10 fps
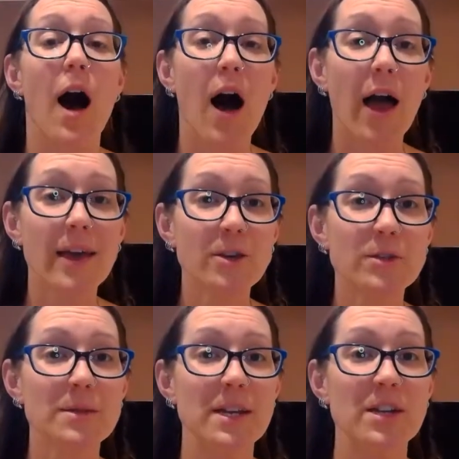I
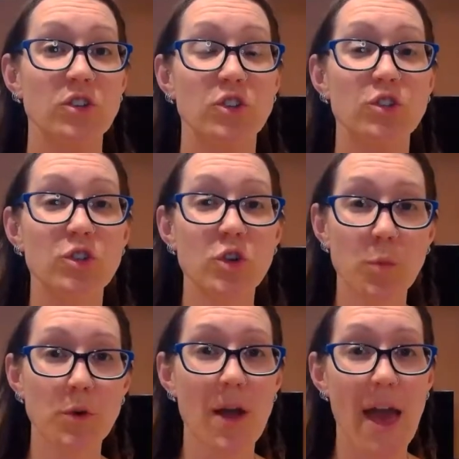used to be
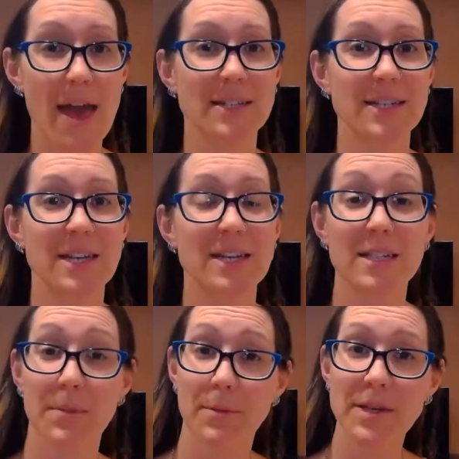super anti
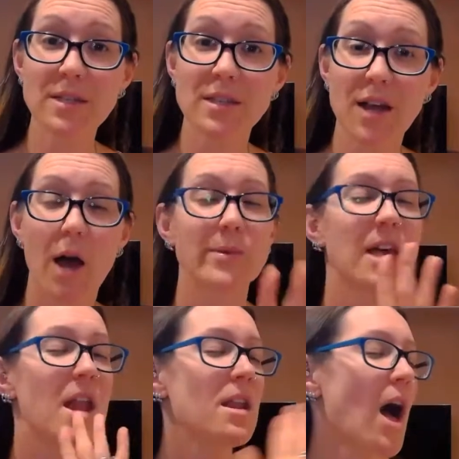supplements. I was
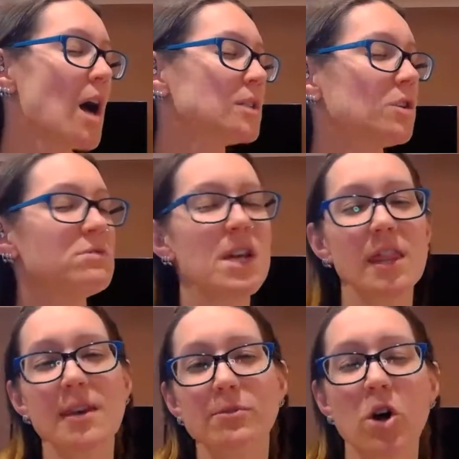like, nah, don't
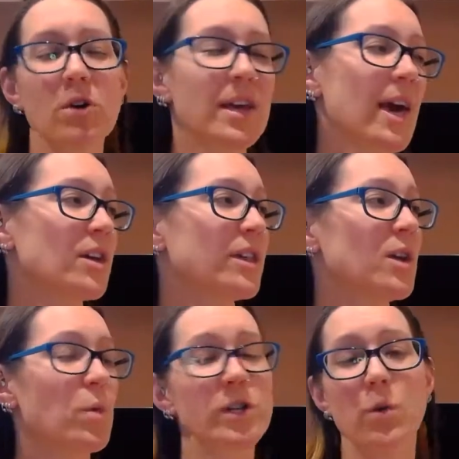need them, totally
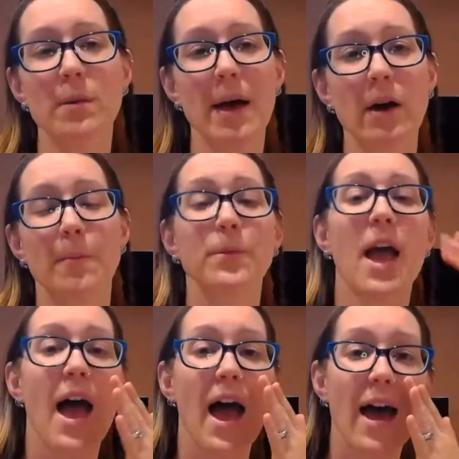healthy, what do you want about?
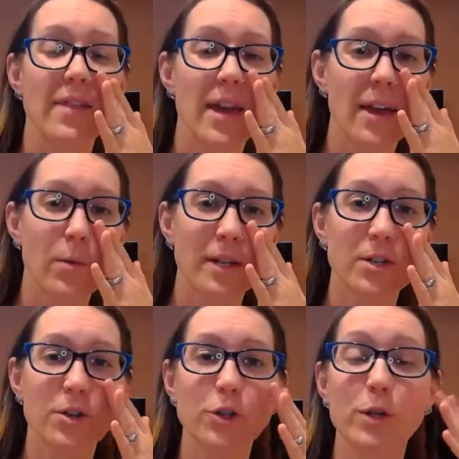And then when I
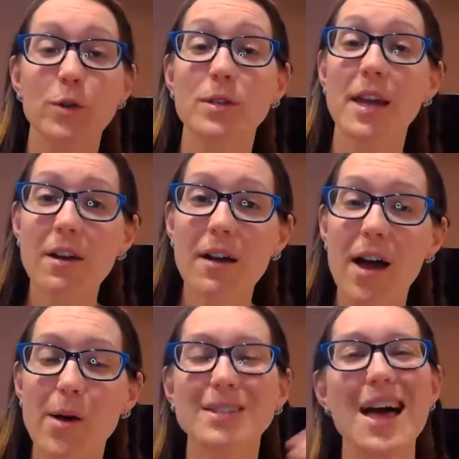started doing doTERRA,
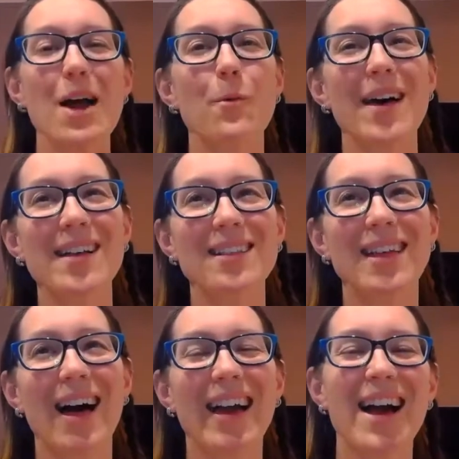I was like,
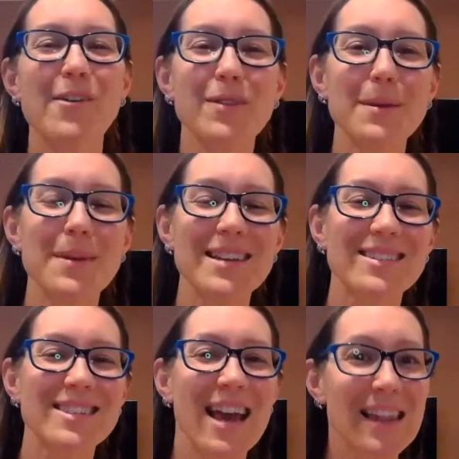well, I can't really be
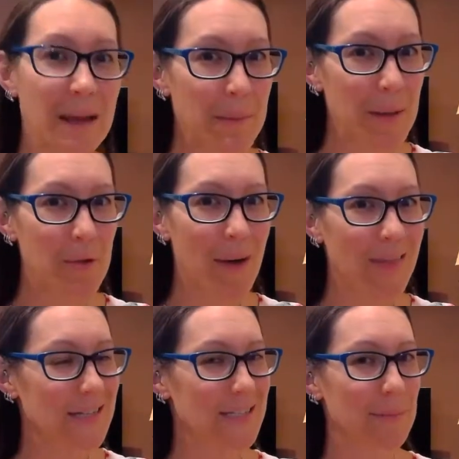telling people
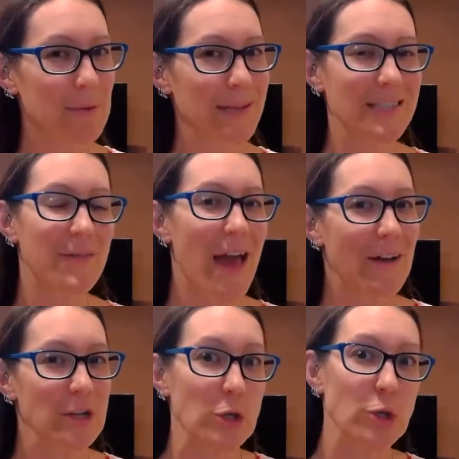about these supplements if I
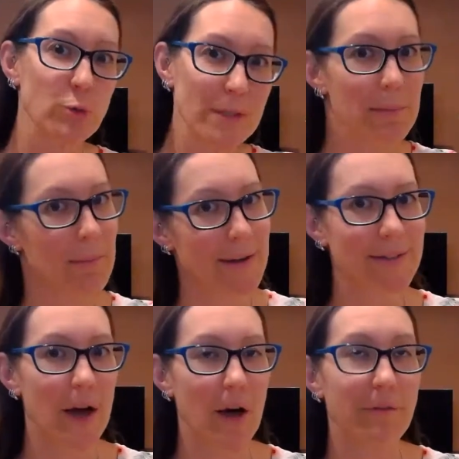haven't used them
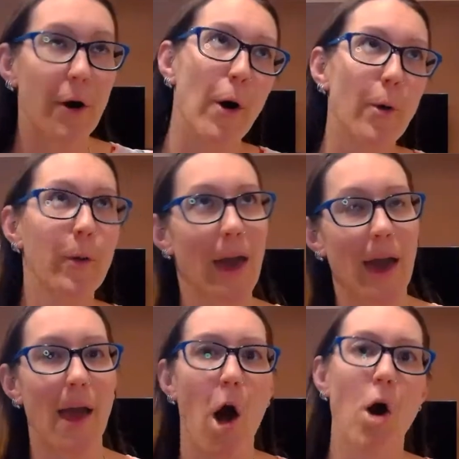myself.
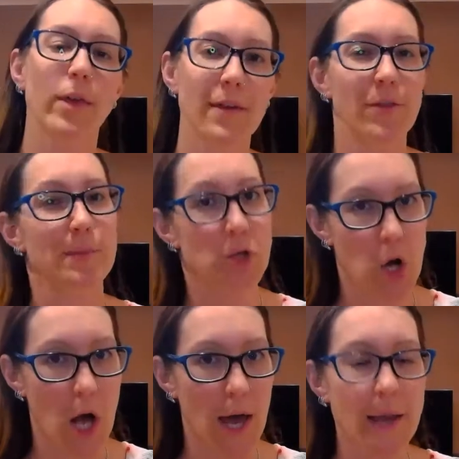Okay, I'll give them a
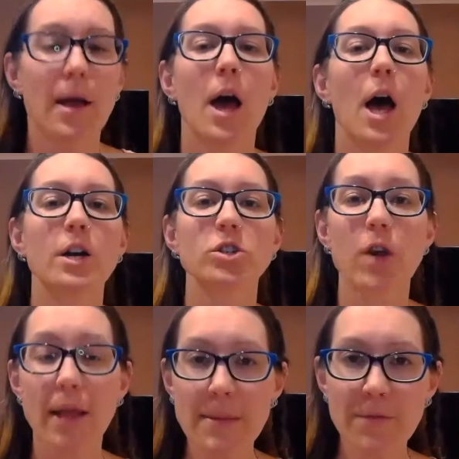try.
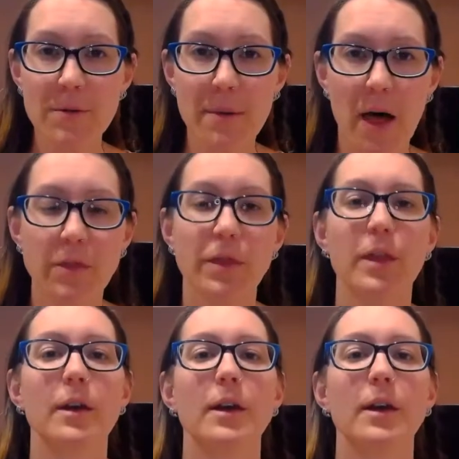Tried them for a month,